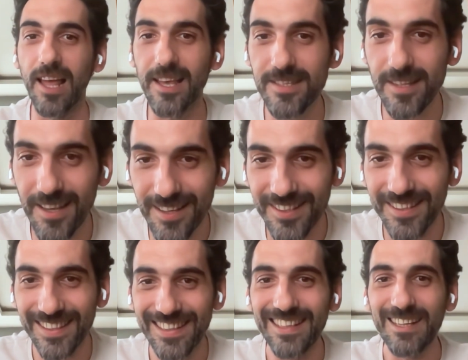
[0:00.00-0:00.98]
testing
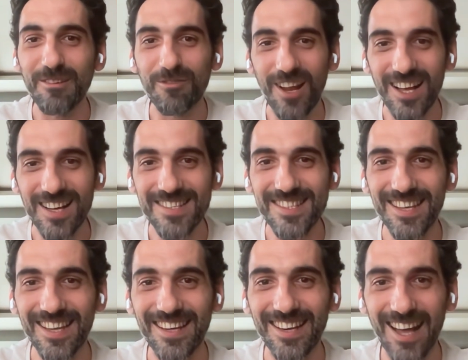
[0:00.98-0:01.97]
Flux
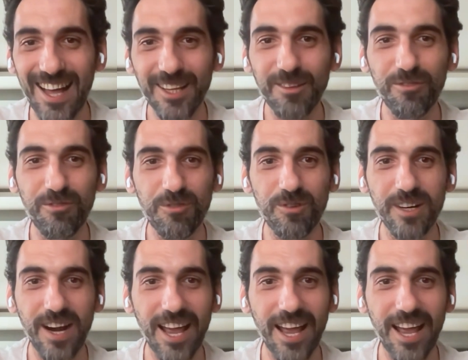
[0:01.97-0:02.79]
and not for